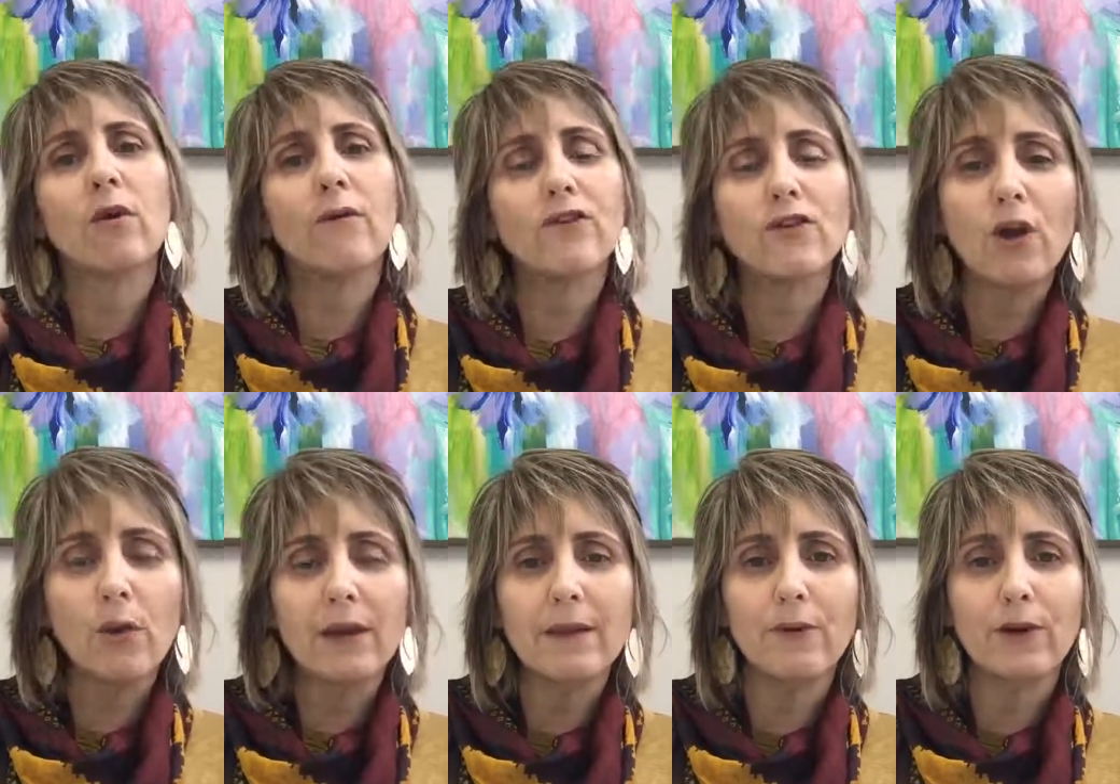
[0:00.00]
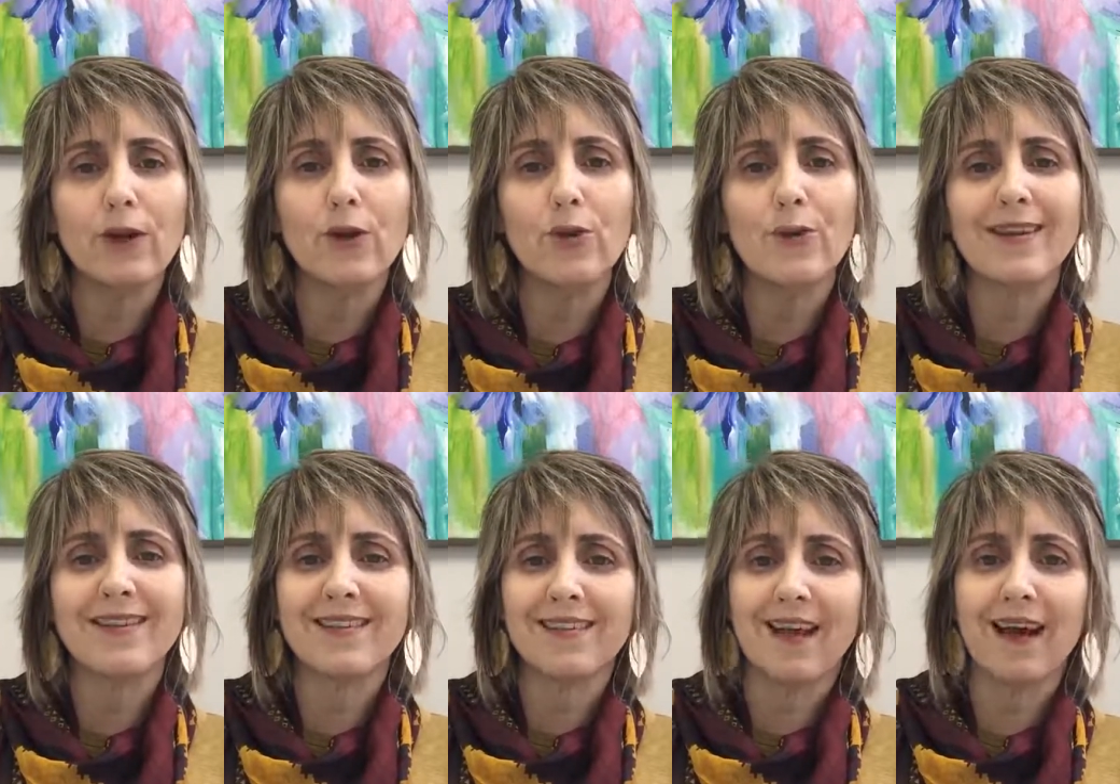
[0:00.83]
So if you know anybody who
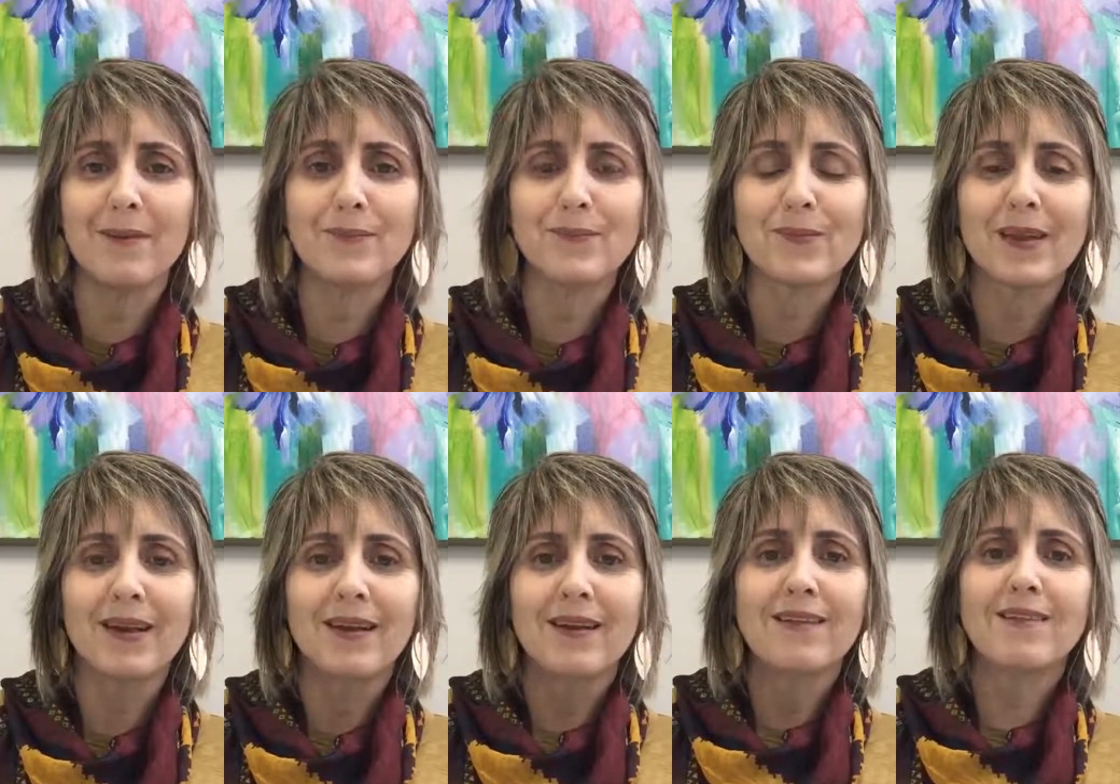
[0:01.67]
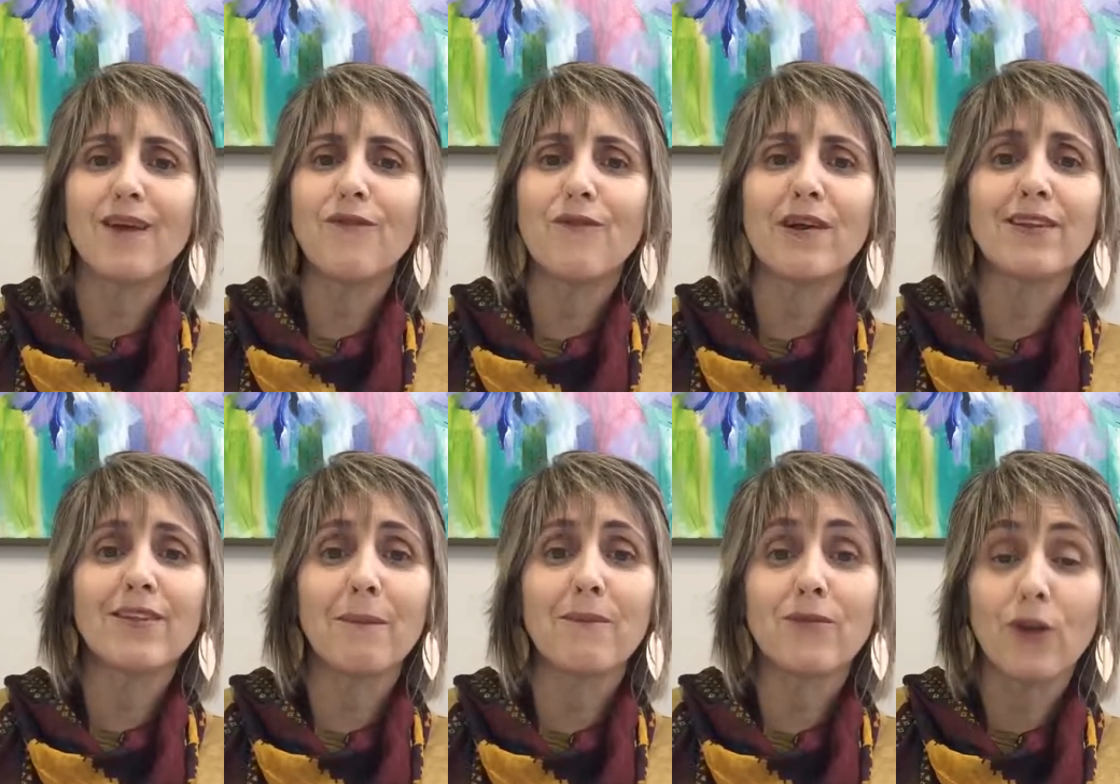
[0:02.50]
is suffering
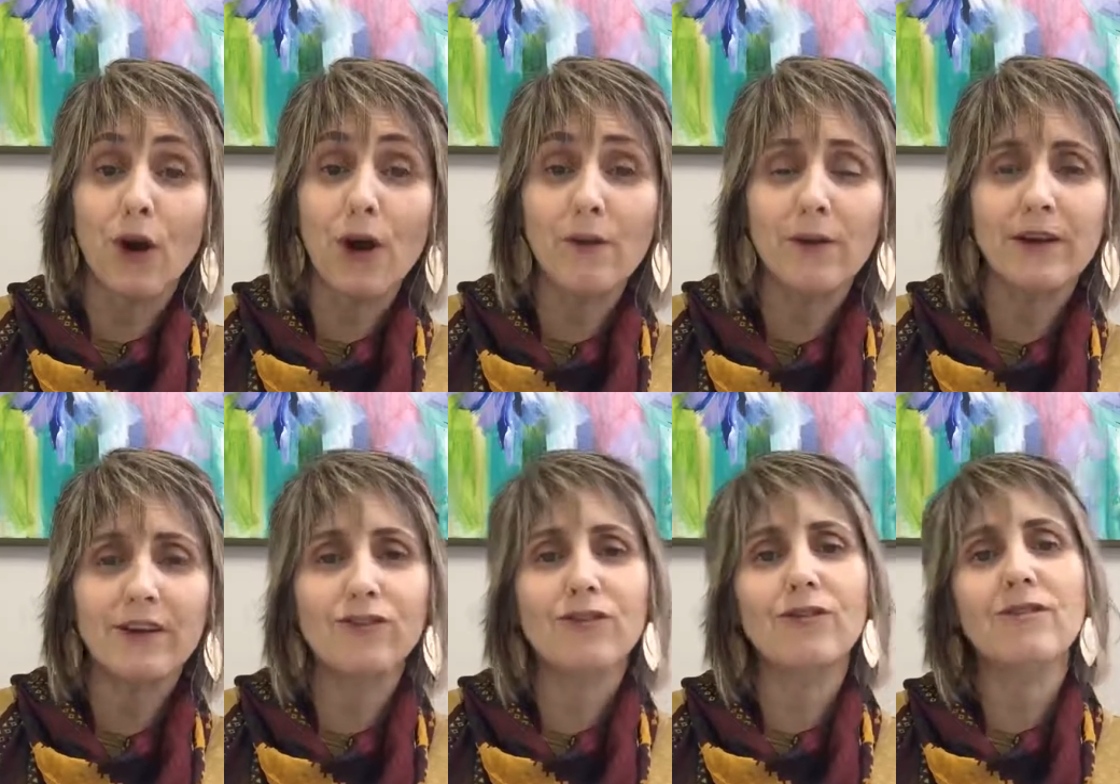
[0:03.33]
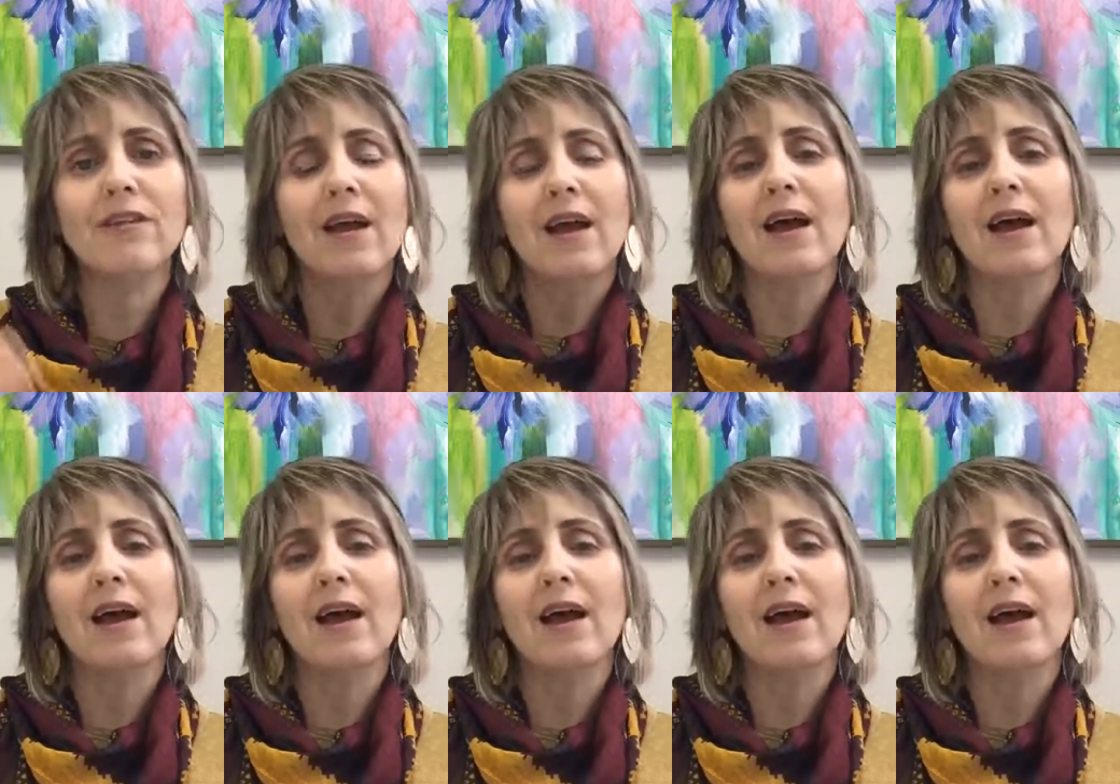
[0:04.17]
some thyroid issues,